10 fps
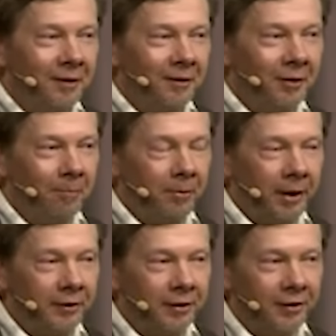the
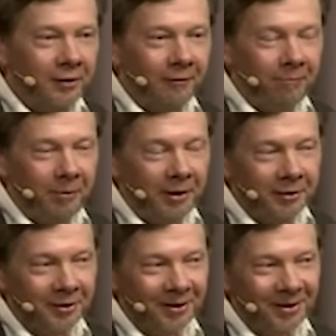presence of
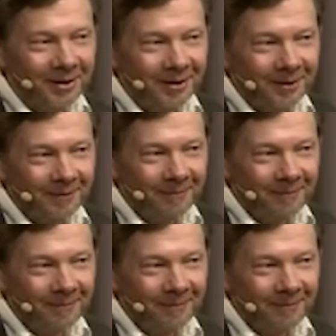presence.